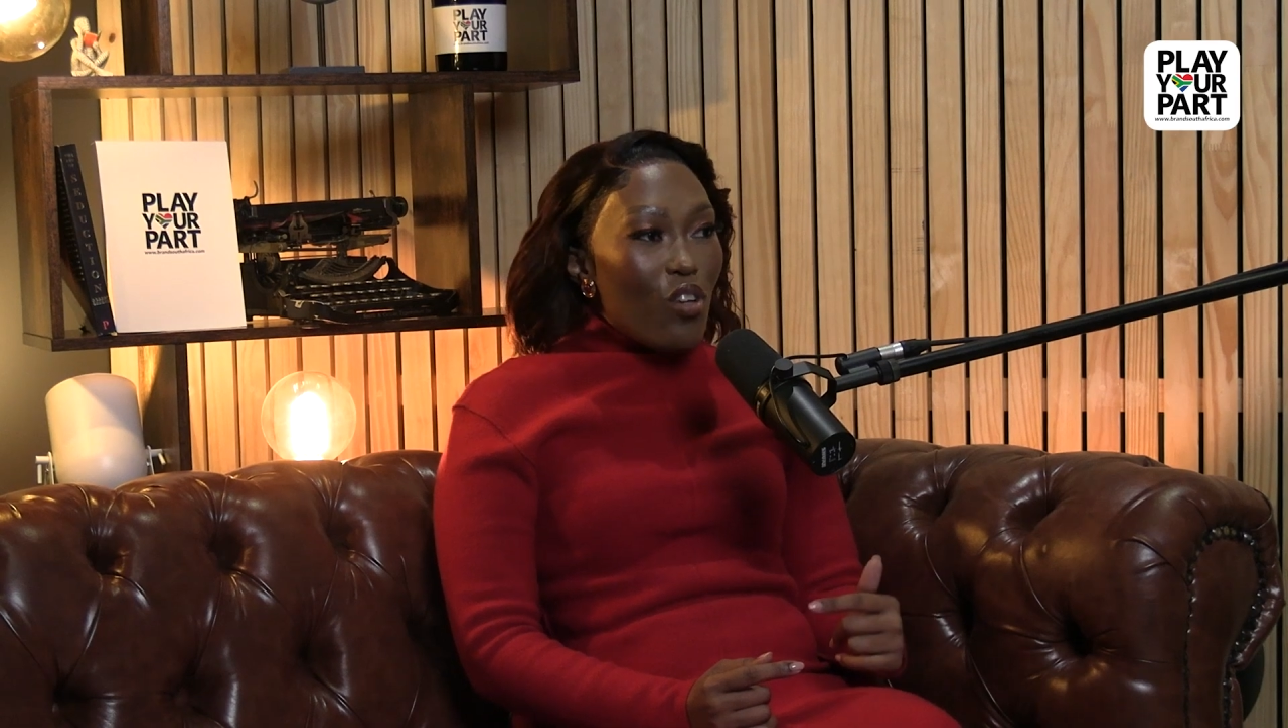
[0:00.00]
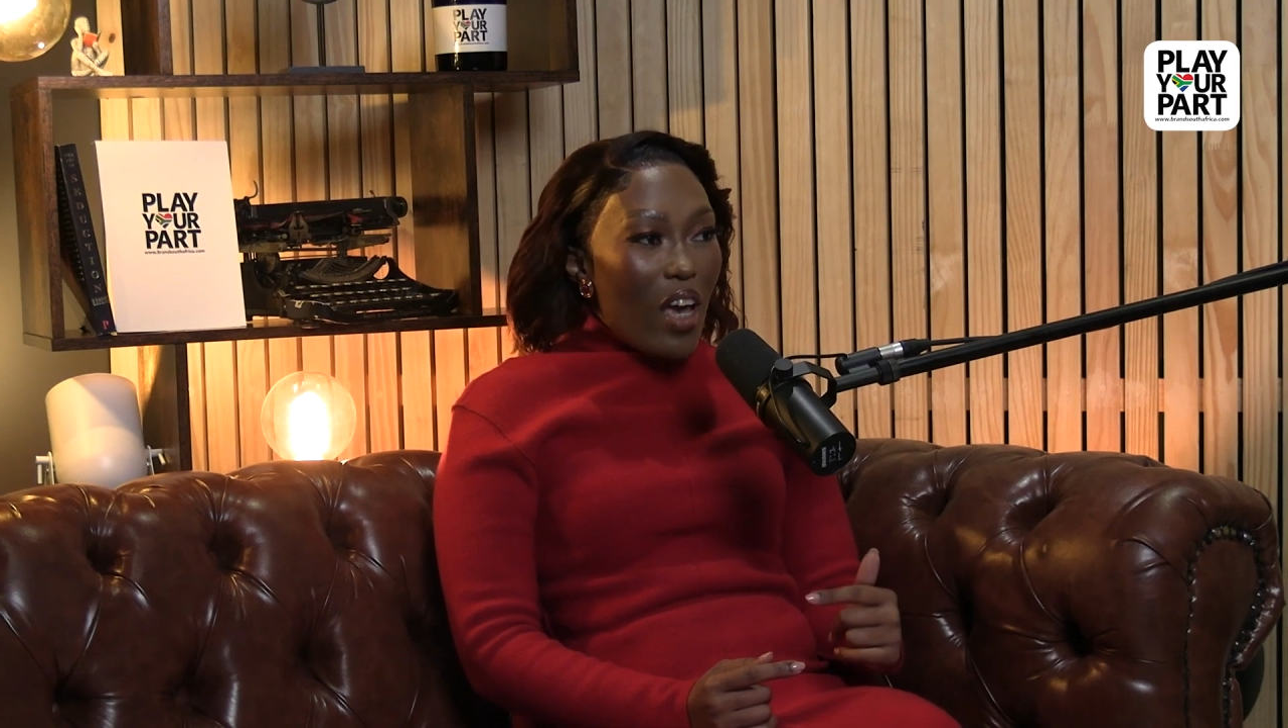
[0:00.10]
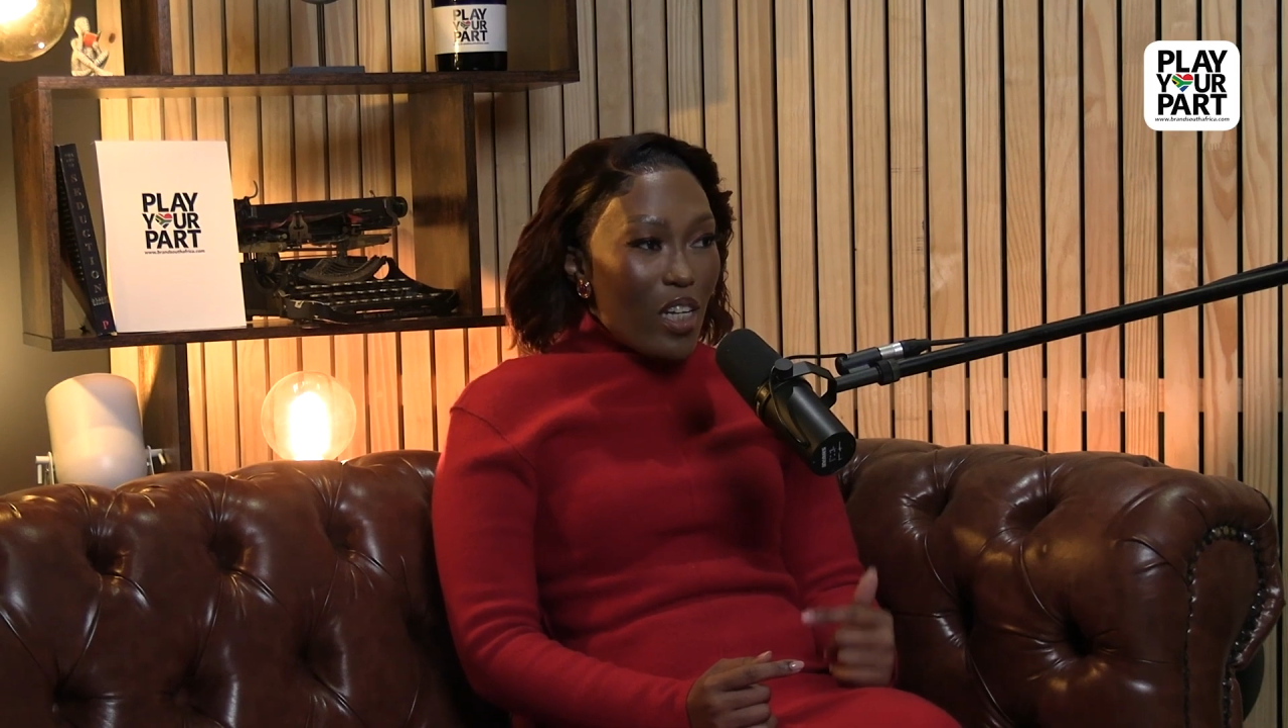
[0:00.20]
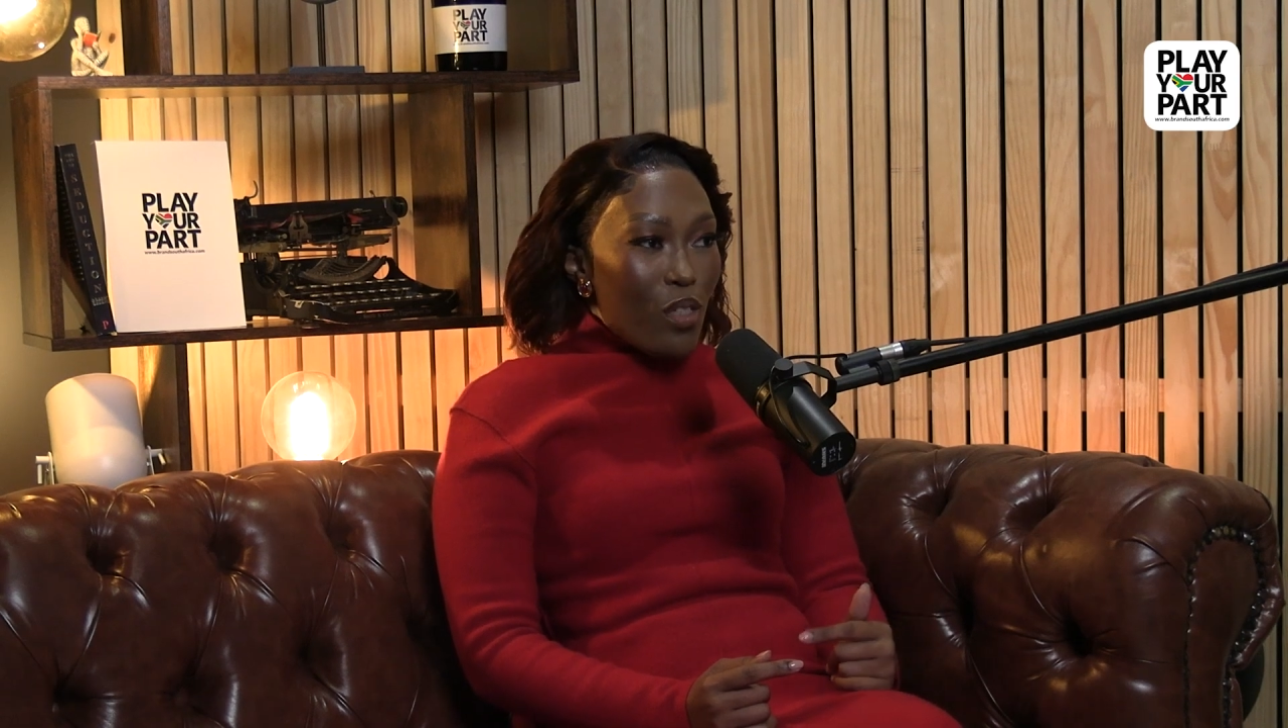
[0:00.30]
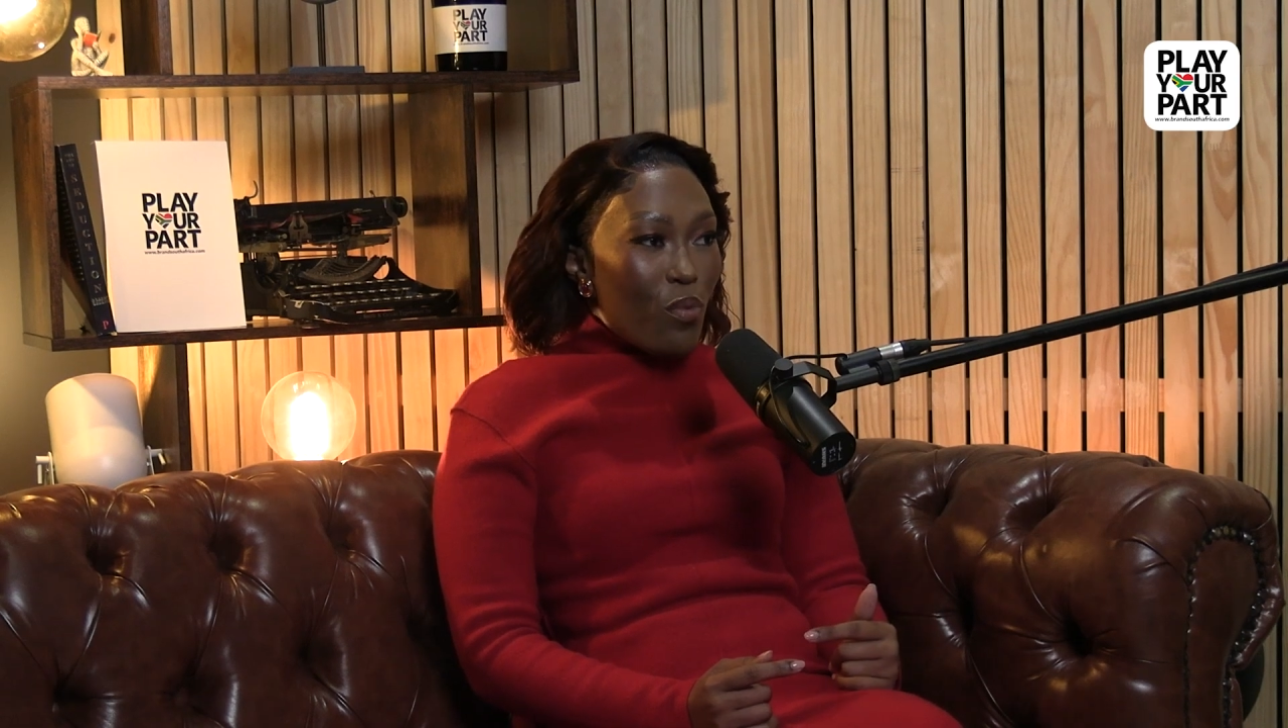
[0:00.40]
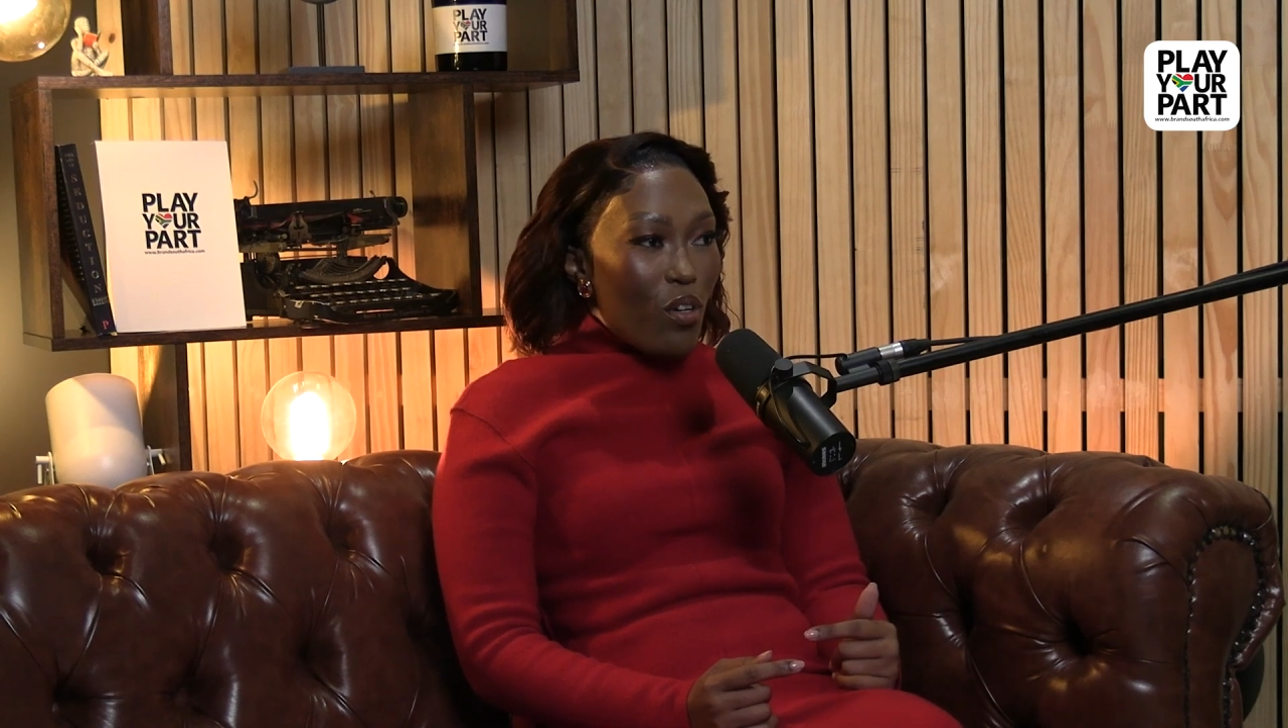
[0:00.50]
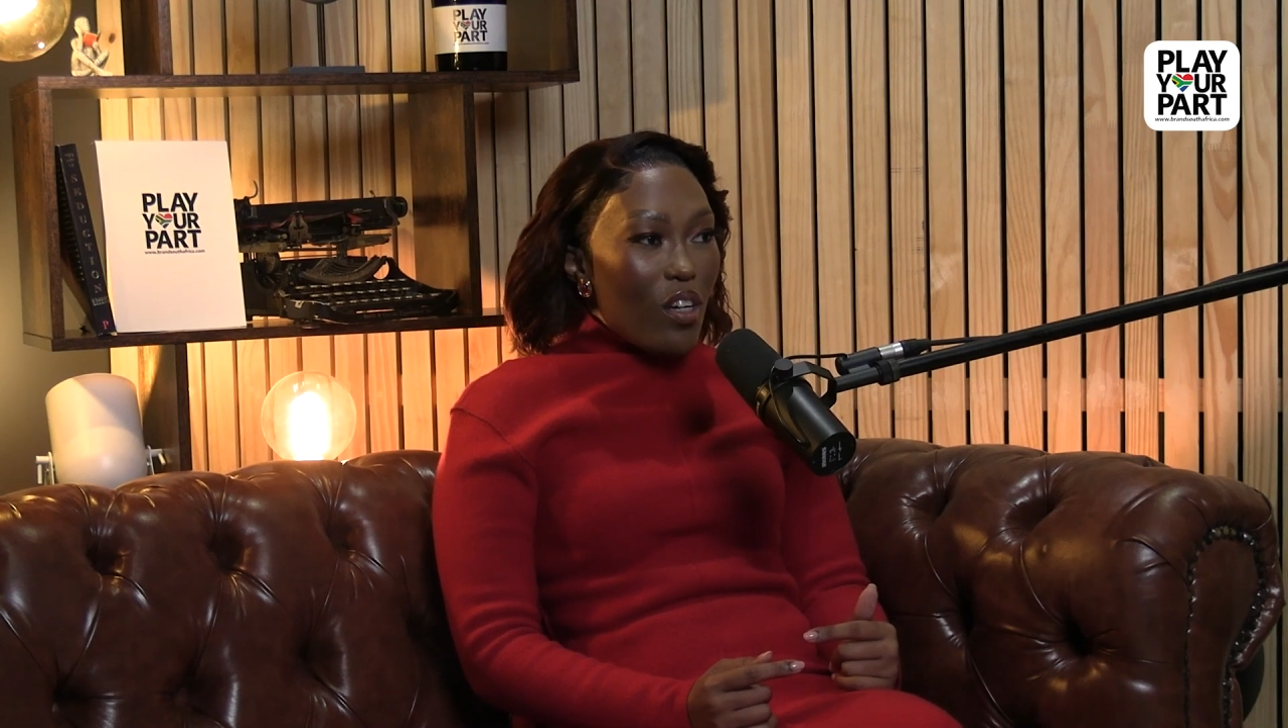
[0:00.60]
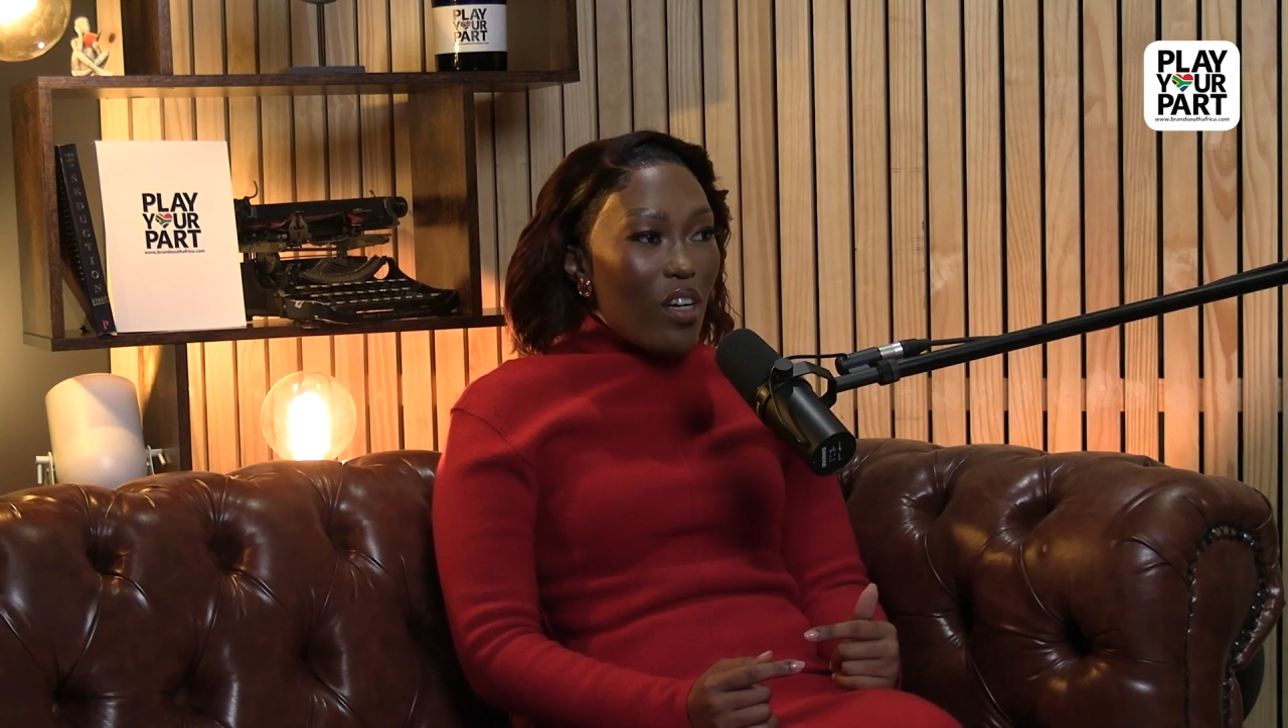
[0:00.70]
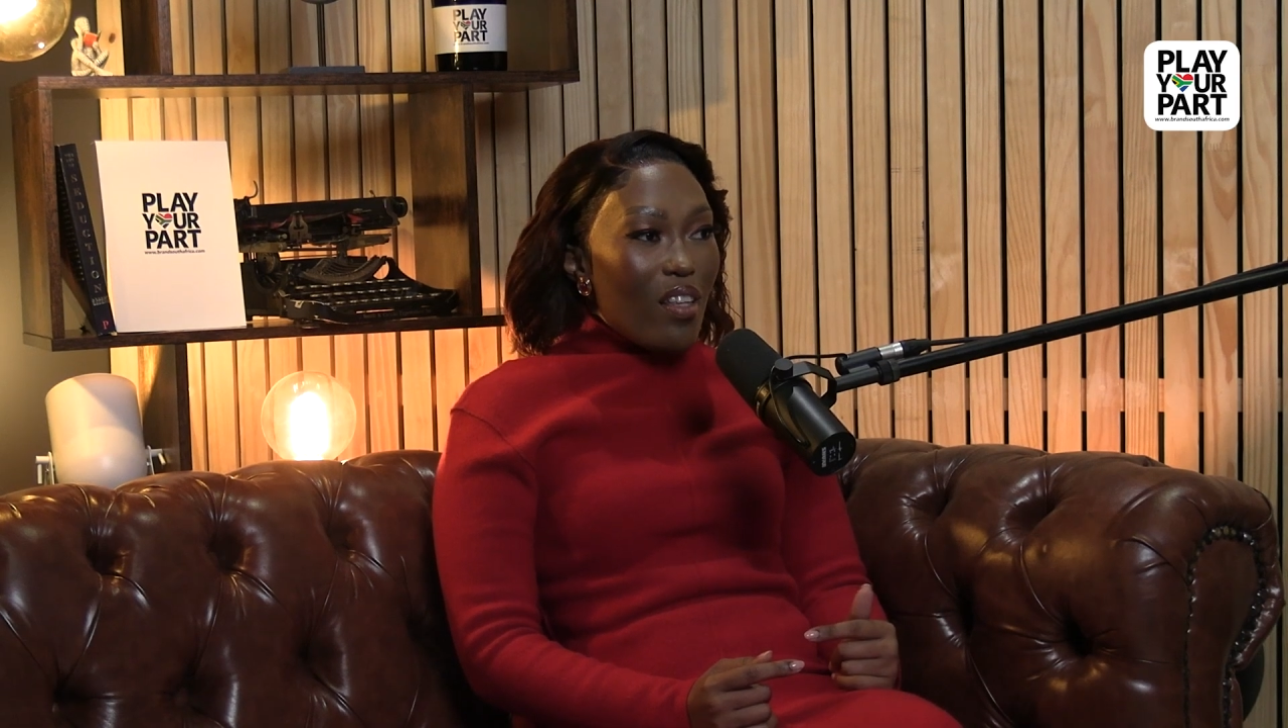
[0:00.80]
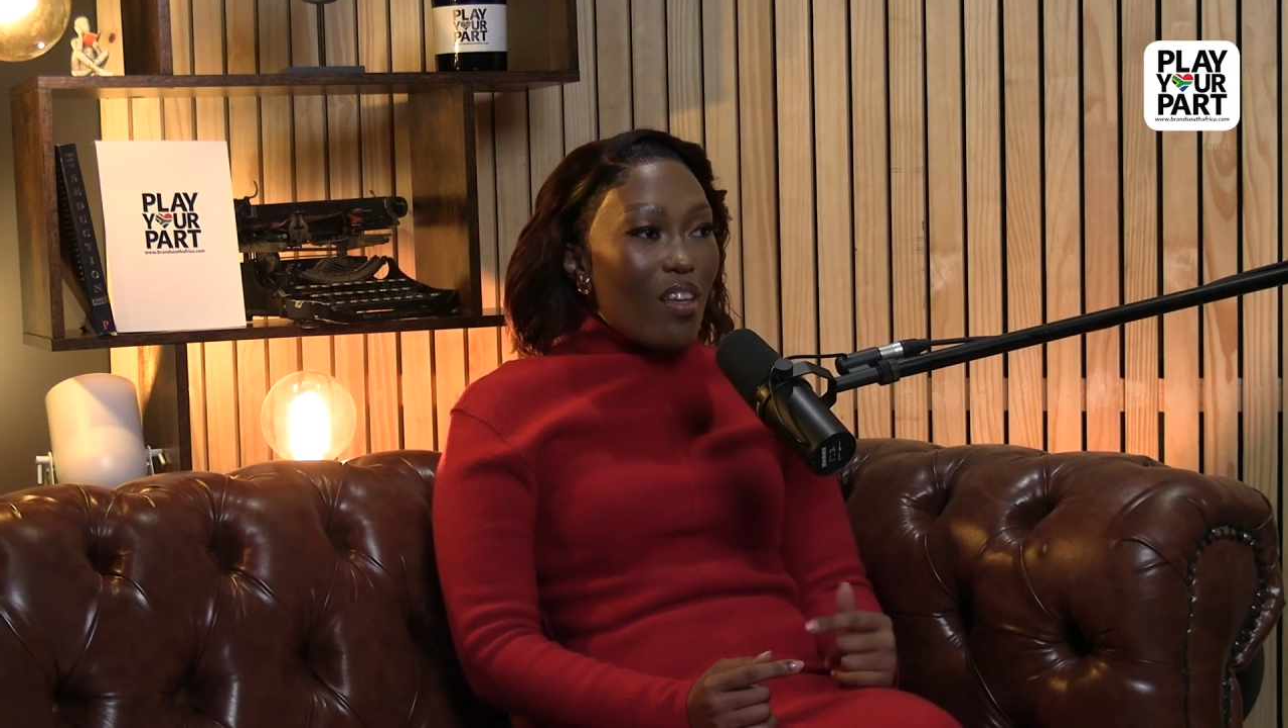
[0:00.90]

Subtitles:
Johannesburg,